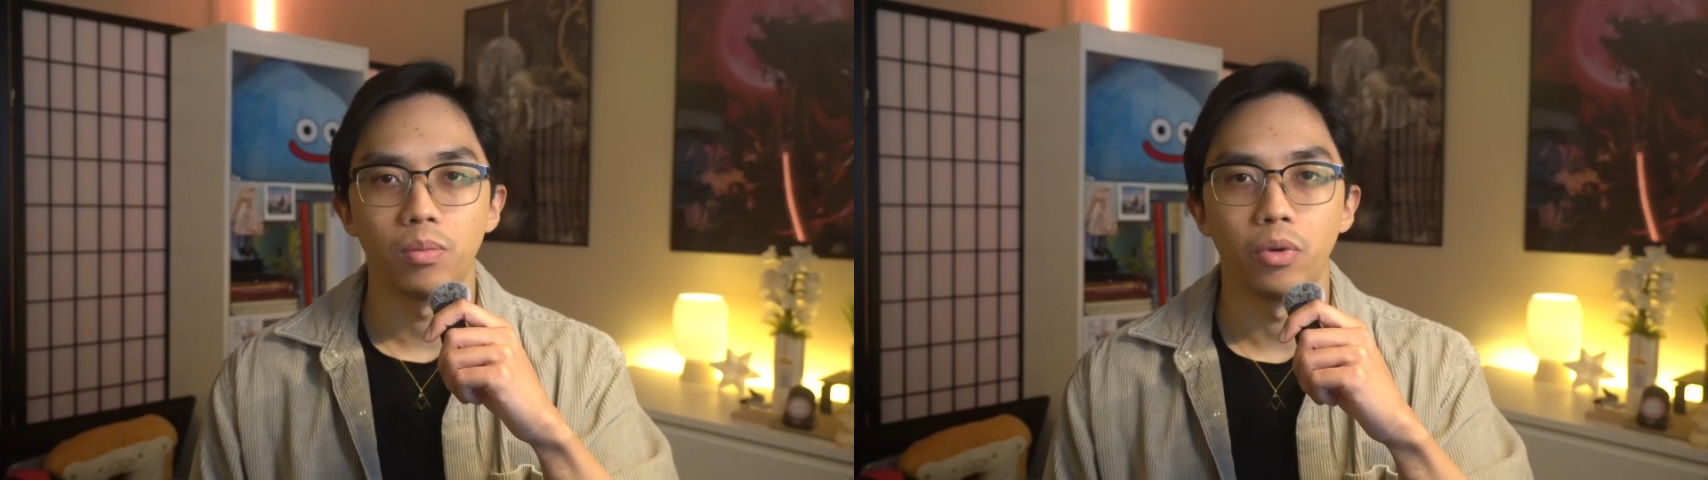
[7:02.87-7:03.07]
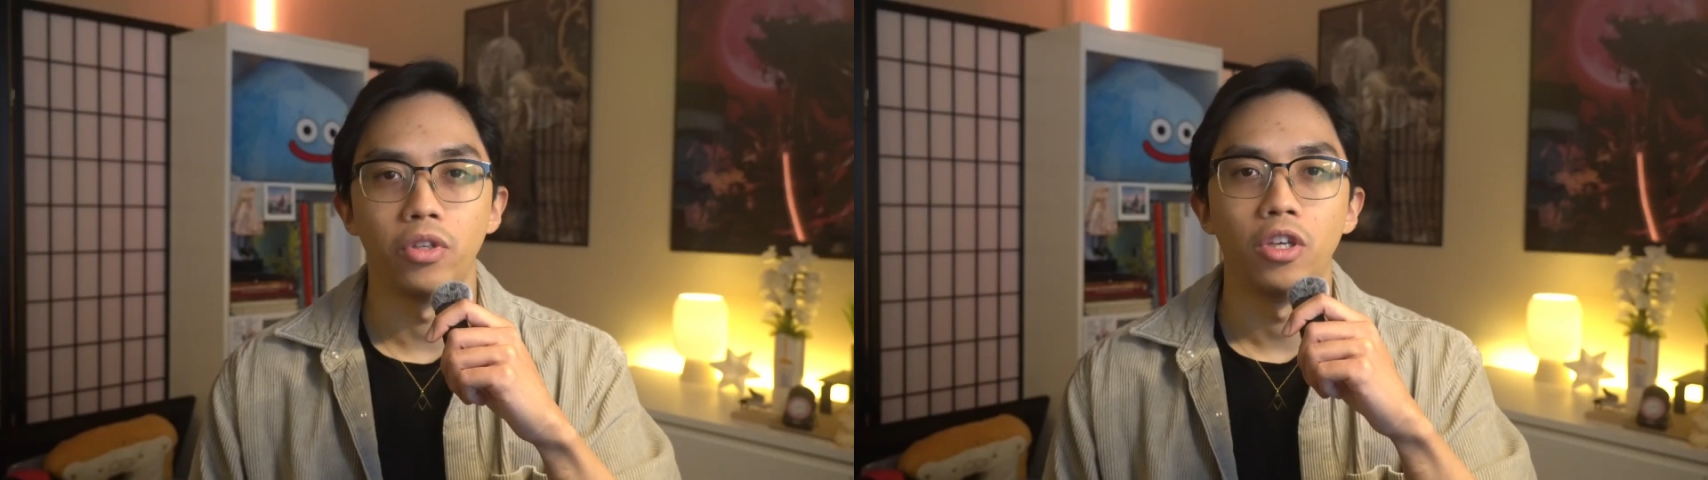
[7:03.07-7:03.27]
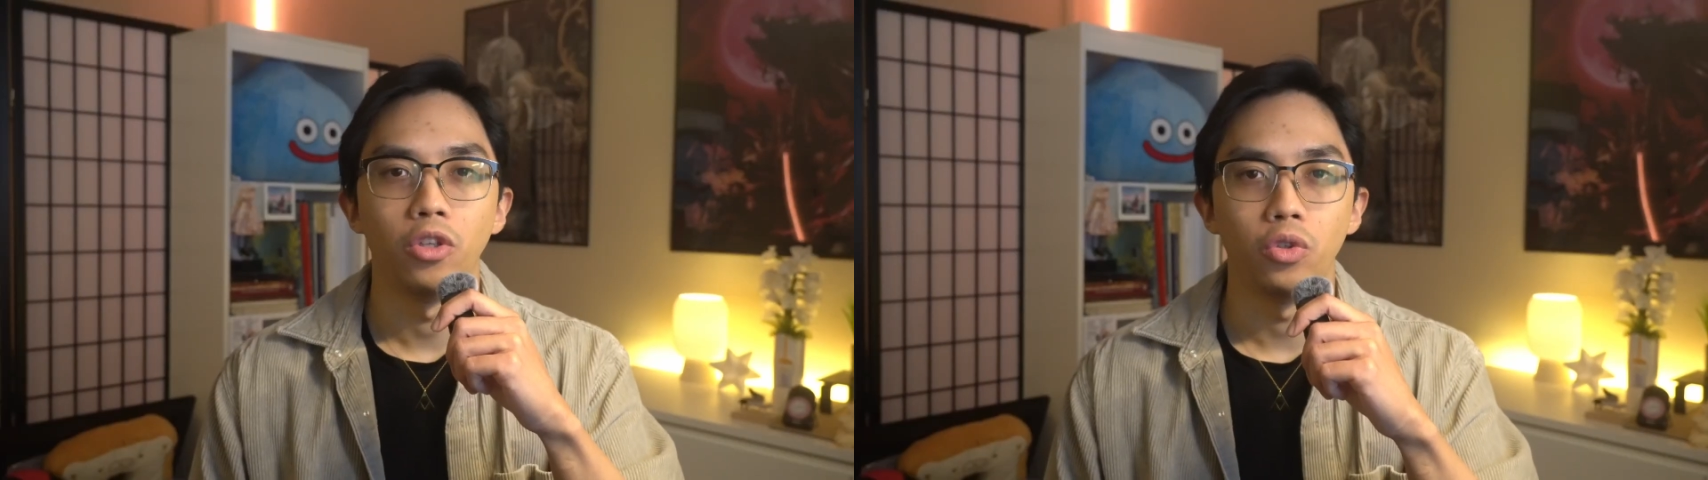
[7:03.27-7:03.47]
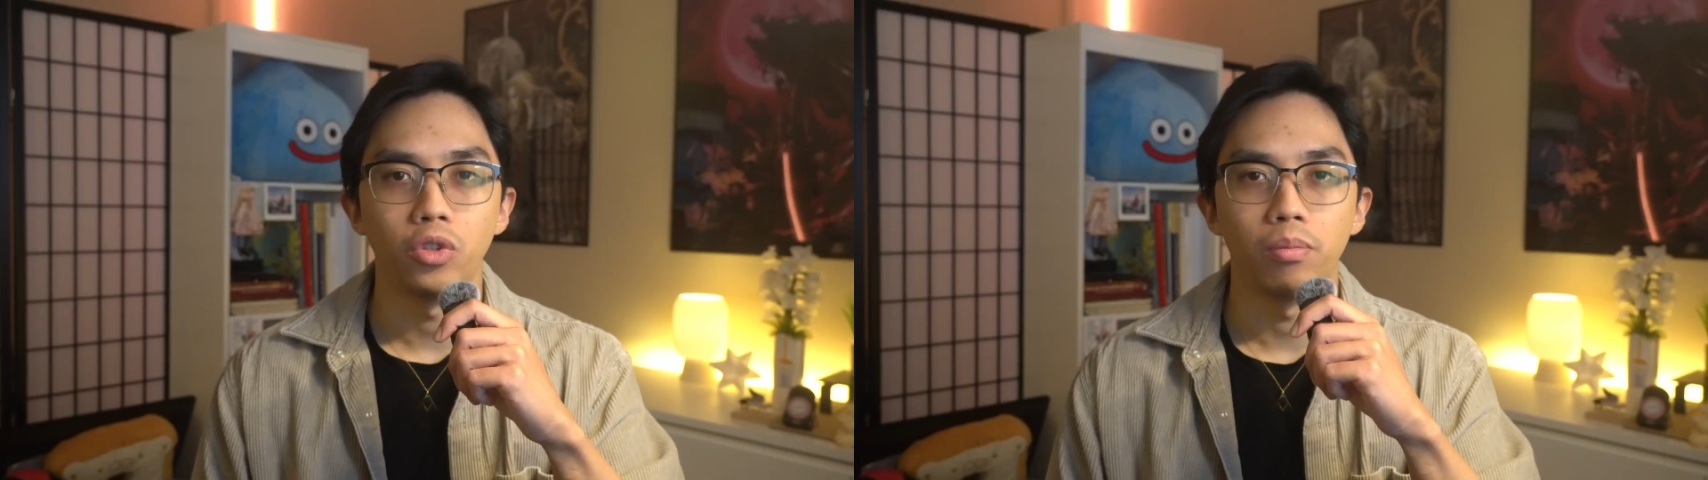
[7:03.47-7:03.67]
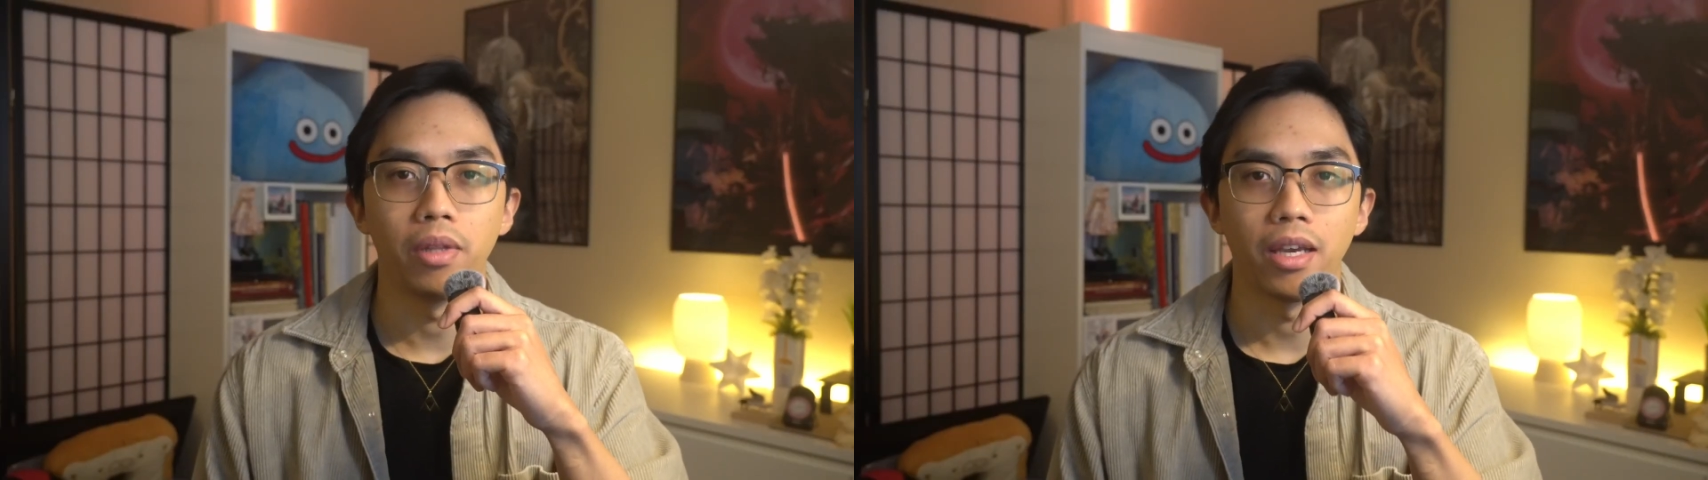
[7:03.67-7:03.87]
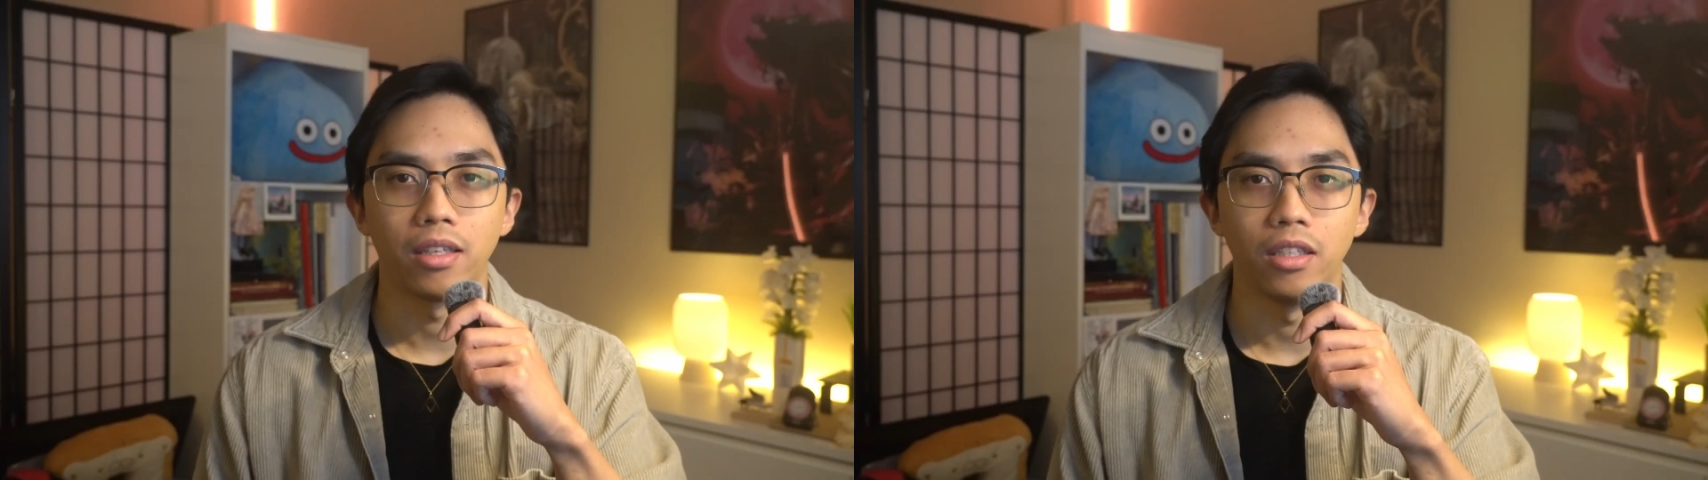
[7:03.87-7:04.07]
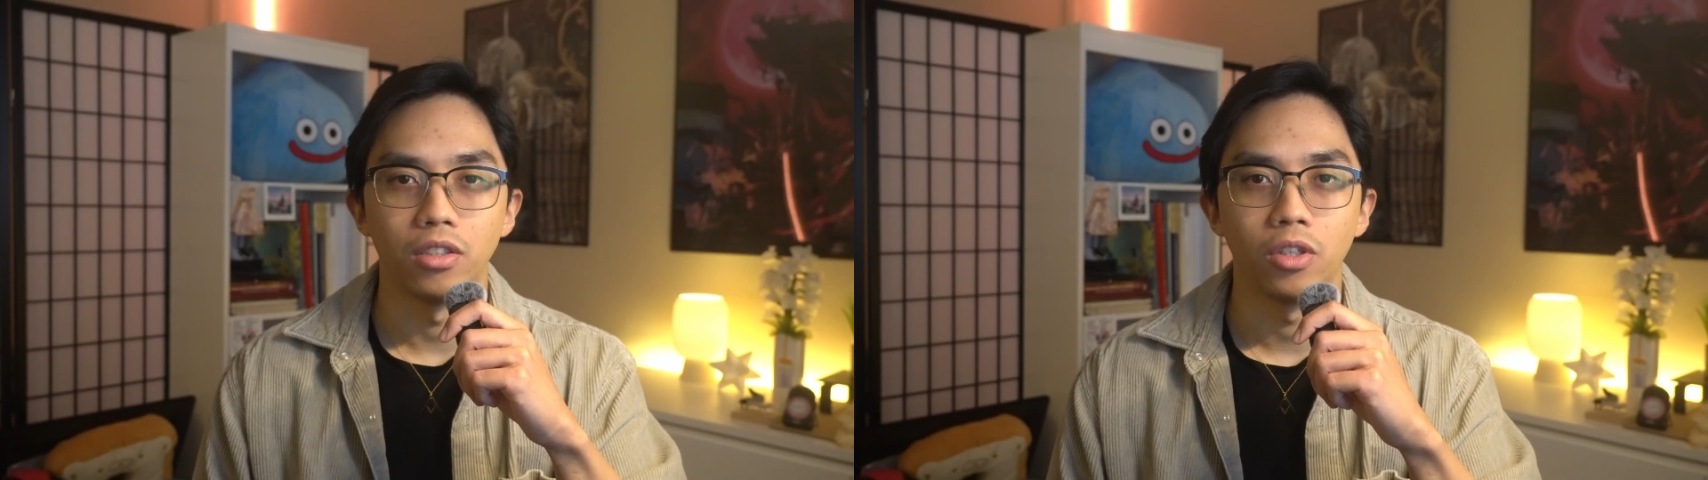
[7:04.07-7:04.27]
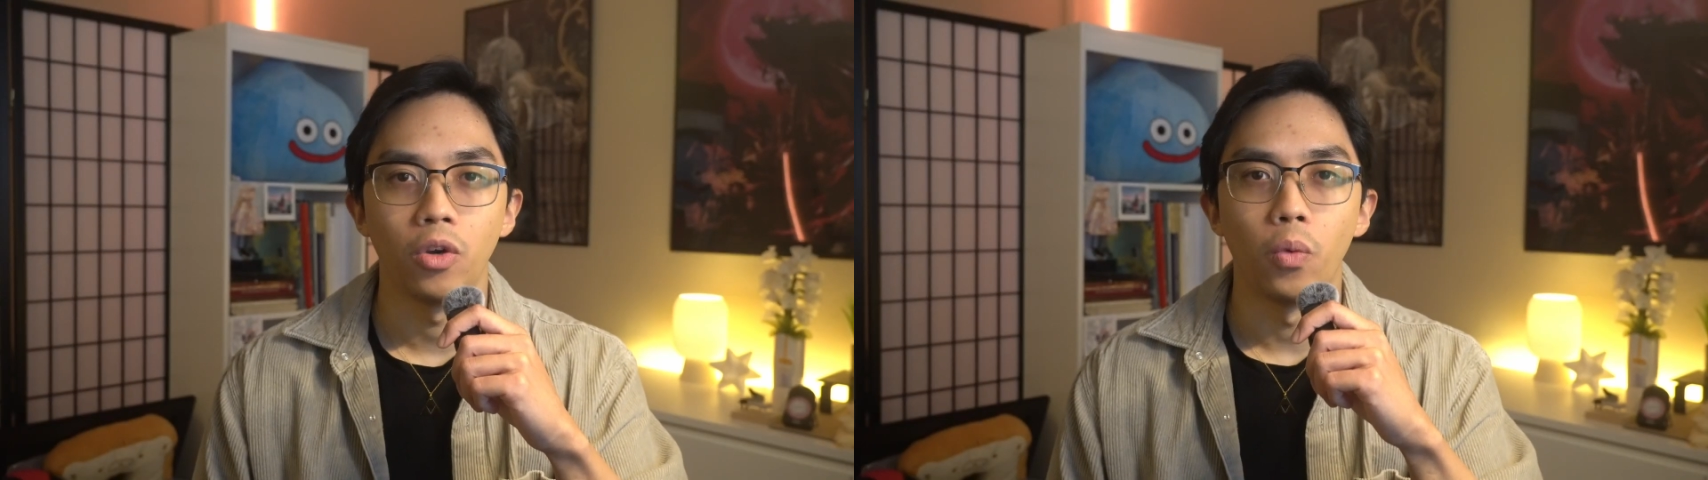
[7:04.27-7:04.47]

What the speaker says: point used black keys,